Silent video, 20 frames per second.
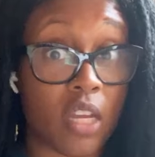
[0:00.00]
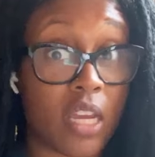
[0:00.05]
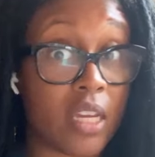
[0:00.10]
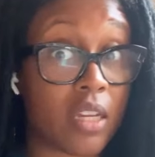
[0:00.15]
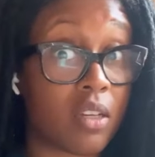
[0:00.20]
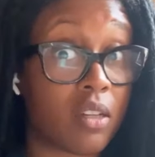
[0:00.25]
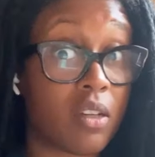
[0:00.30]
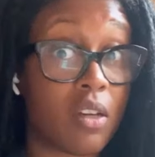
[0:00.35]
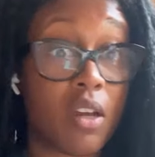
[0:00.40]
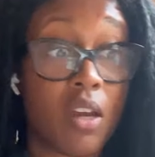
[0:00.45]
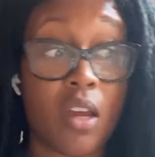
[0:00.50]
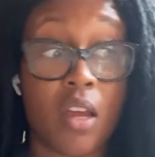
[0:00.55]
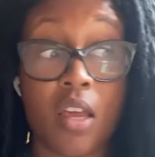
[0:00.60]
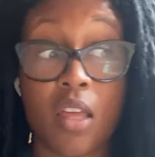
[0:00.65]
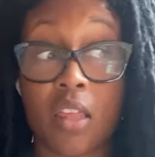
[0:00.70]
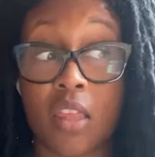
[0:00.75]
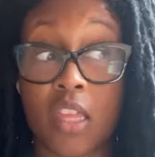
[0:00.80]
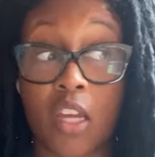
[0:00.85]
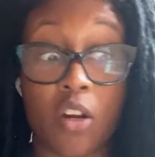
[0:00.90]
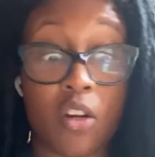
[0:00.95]
Like
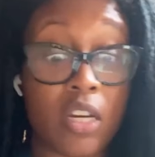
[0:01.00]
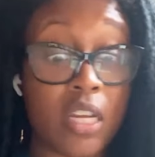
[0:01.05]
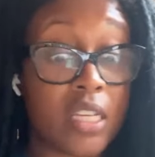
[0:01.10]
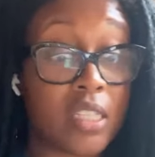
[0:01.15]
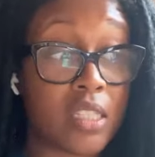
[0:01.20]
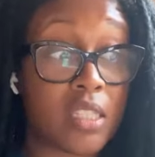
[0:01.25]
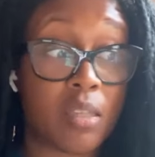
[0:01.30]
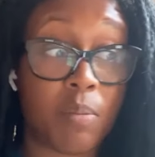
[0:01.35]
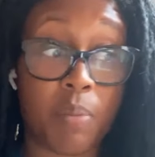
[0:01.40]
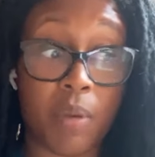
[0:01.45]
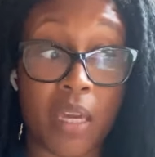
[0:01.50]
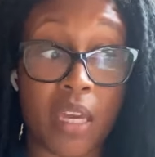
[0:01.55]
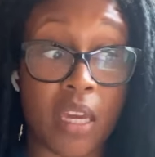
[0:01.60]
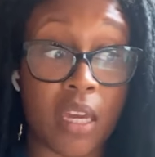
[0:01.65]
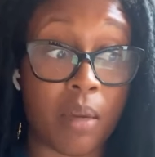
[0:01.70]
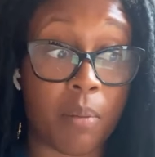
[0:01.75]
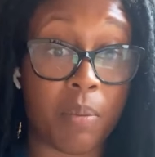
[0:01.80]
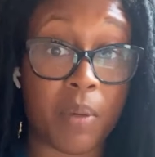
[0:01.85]
there needs to be,